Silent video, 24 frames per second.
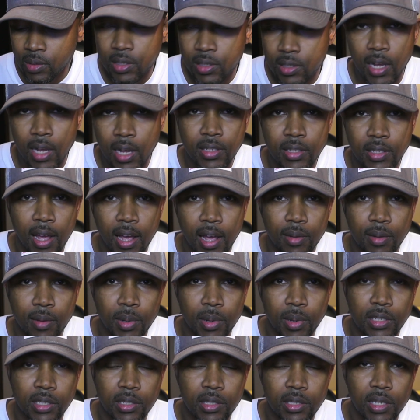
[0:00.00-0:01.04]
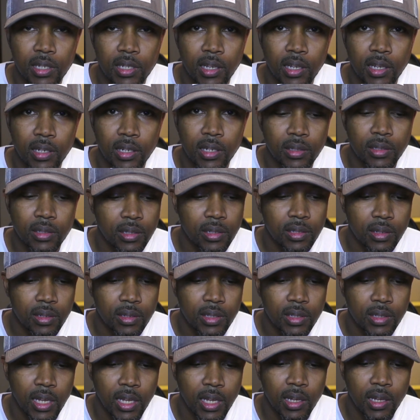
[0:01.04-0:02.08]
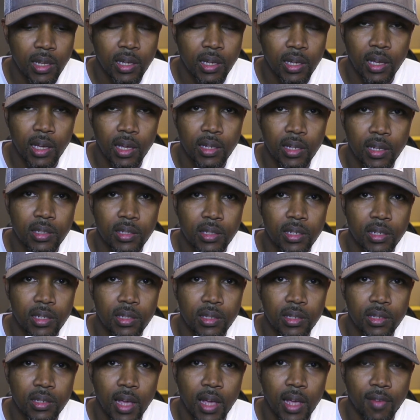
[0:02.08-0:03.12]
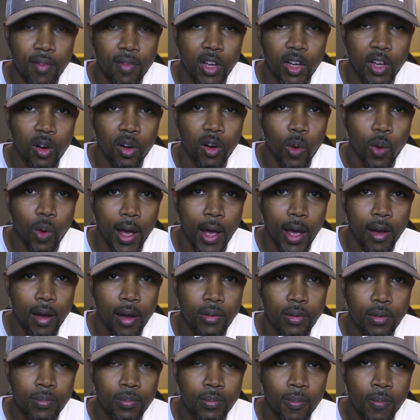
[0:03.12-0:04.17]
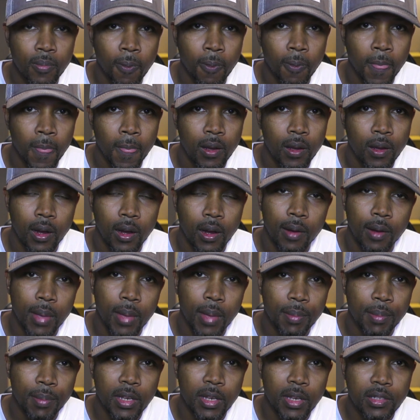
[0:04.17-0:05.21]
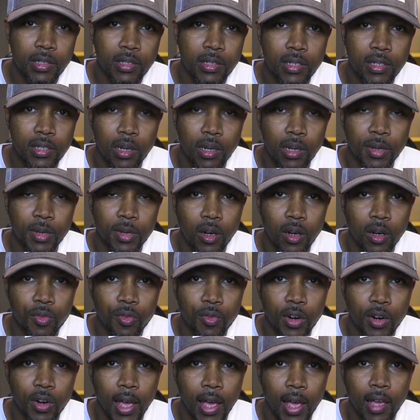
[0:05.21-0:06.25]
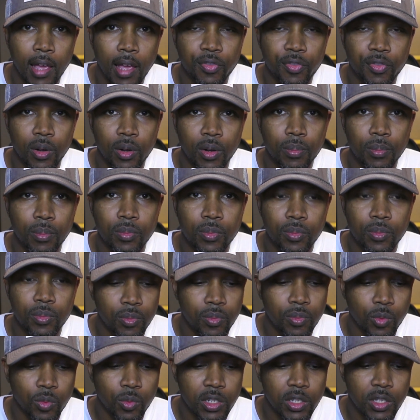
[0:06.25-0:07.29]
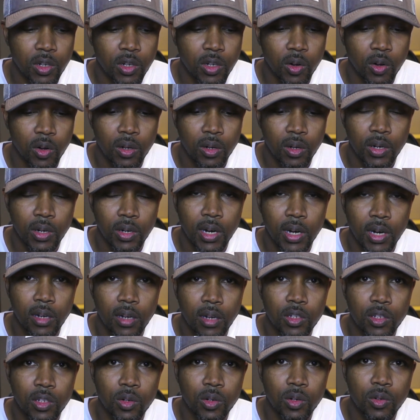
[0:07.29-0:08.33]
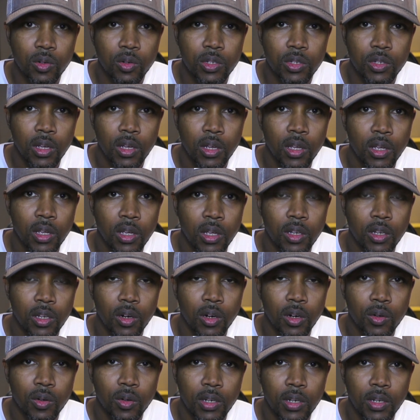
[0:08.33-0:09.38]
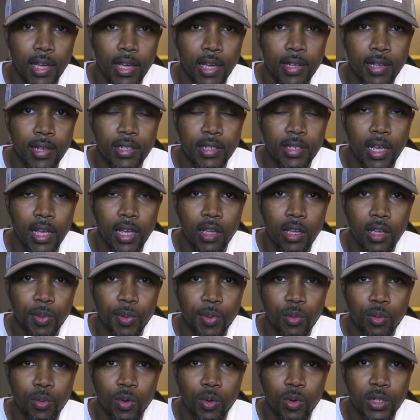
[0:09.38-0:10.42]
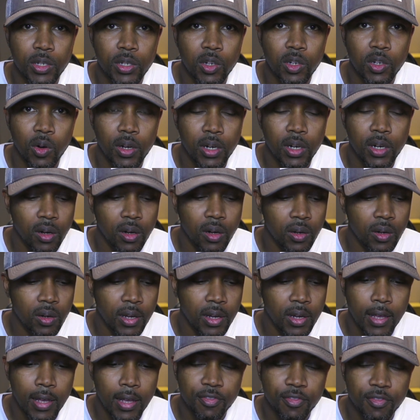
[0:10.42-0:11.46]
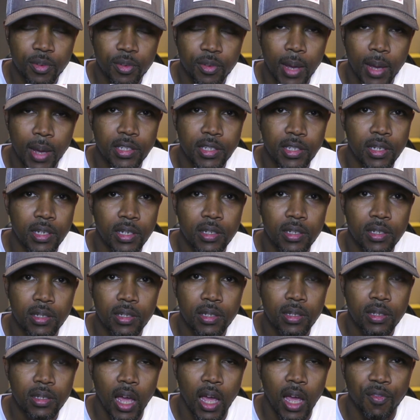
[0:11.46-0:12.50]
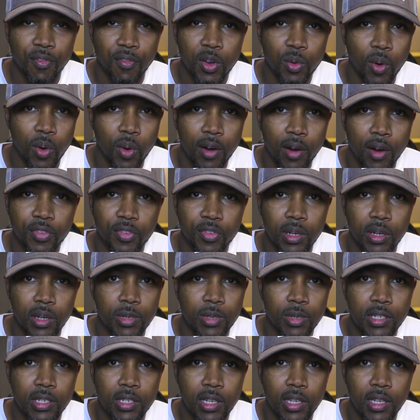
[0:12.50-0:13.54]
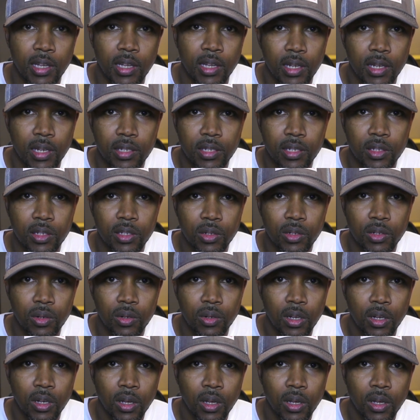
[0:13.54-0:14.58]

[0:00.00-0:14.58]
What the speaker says: Sounds like a bunch of teen kids just have gone wild. Maybe this is some of the overhang from what's going on in our schools. You know, kids, they keep up with what's going on. Information is everywhere for them to see and listen to.